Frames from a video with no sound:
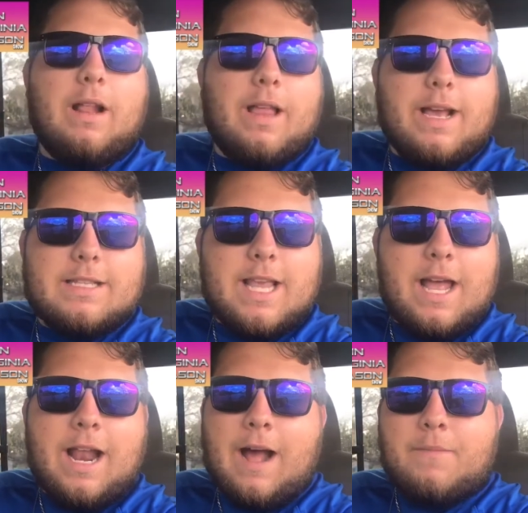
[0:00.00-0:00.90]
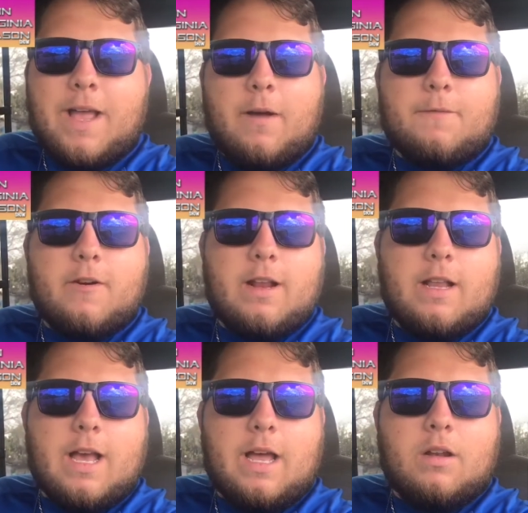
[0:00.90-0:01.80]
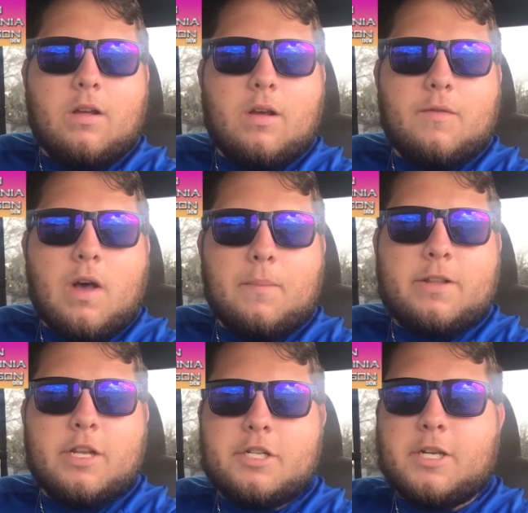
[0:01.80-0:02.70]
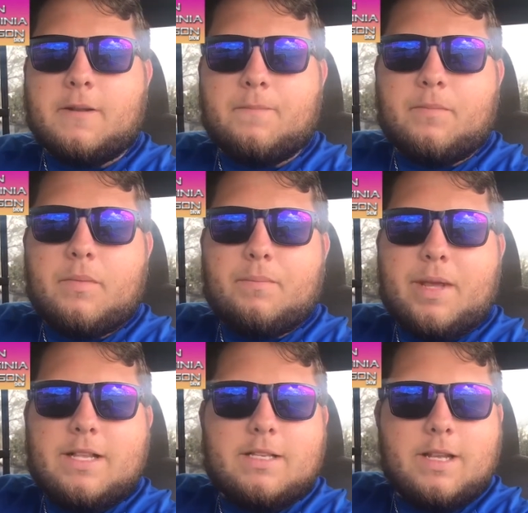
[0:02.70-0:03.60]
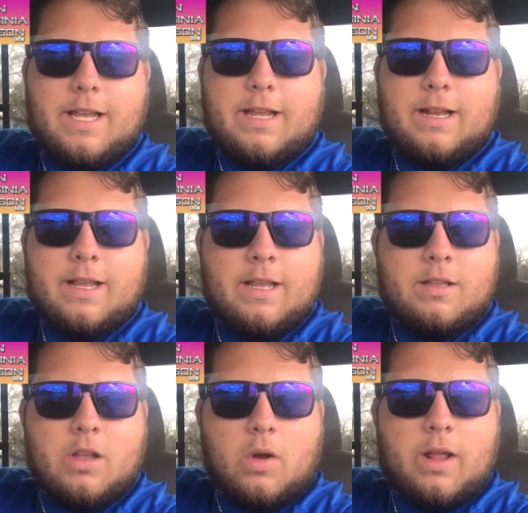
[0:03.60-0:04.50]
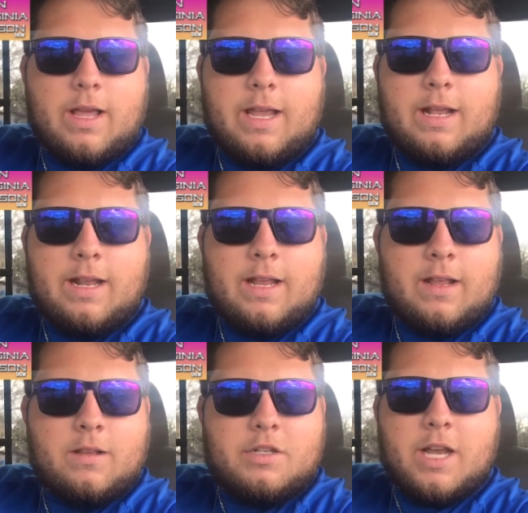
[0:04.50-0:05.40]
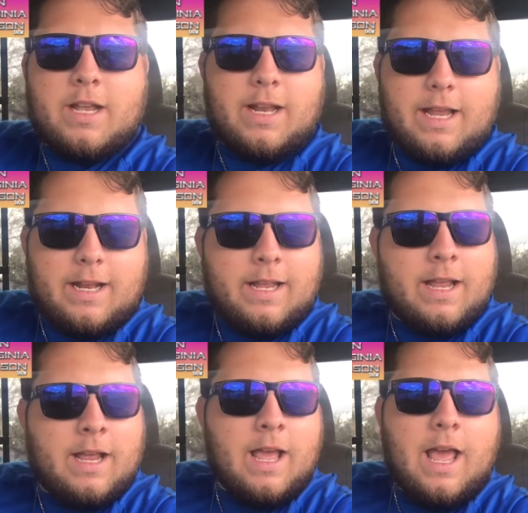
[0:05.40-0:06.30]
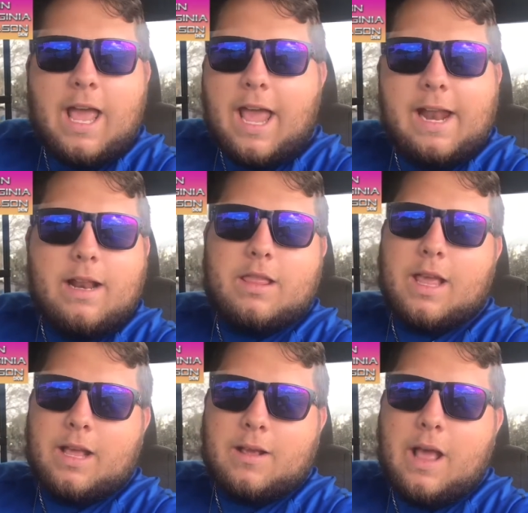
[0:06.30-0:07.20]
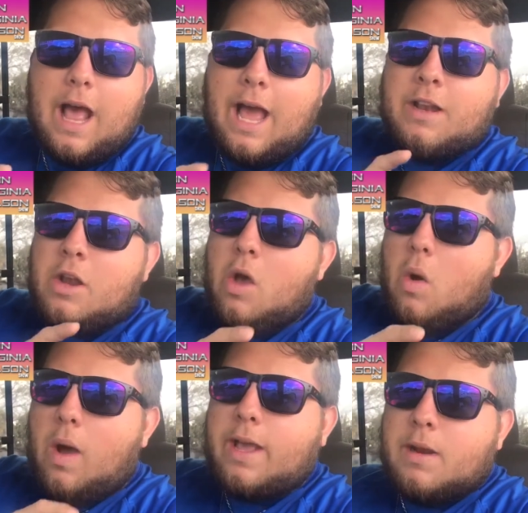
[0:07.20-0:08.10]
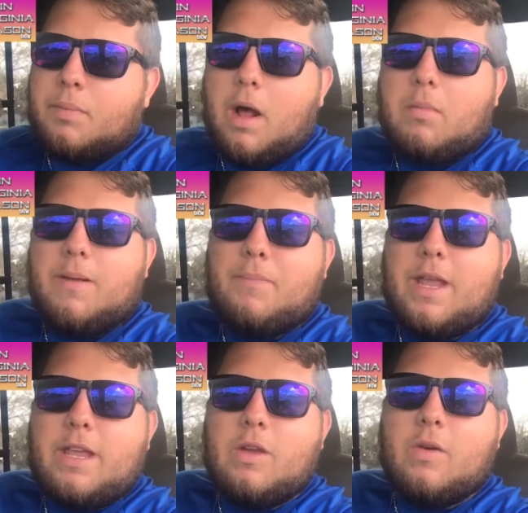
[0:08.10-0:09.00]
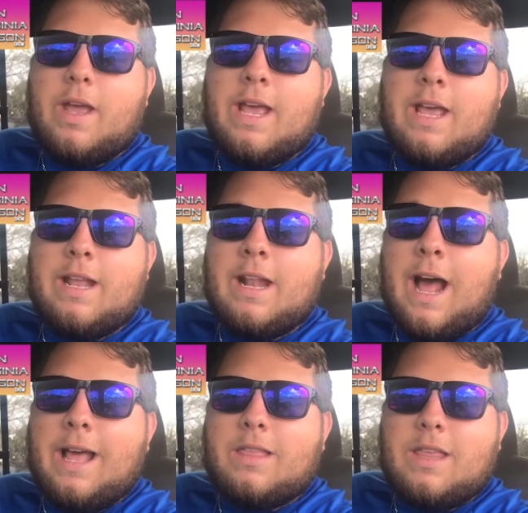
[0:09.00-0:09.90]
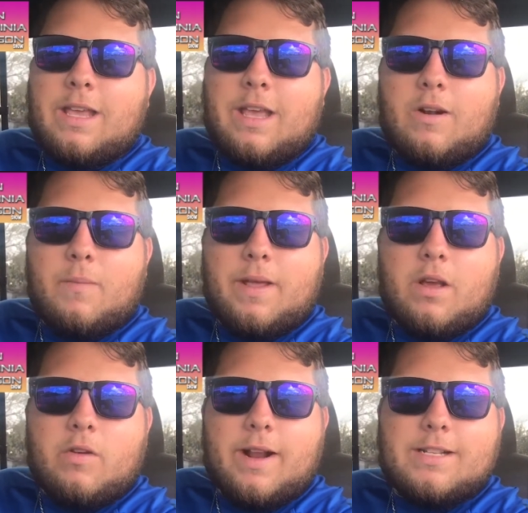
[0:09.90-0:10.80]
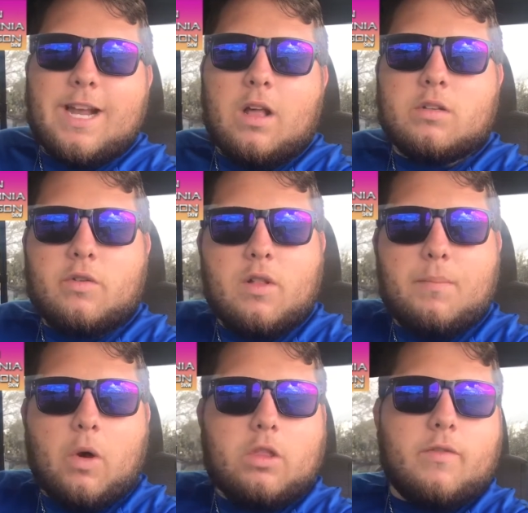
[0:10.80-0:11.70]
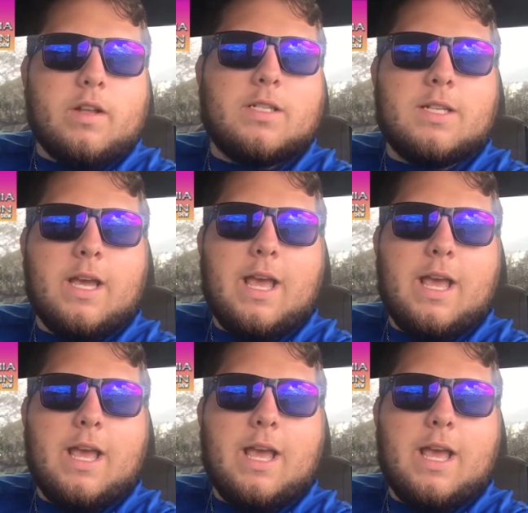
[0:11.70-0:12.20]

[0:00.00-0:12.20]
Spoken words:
Like I said, I'm down for any kind of competition. Pizza eating, donut eating, chicken eating, anything. I know I can probably beat you, and I think it'll be a great challenge for the both of us.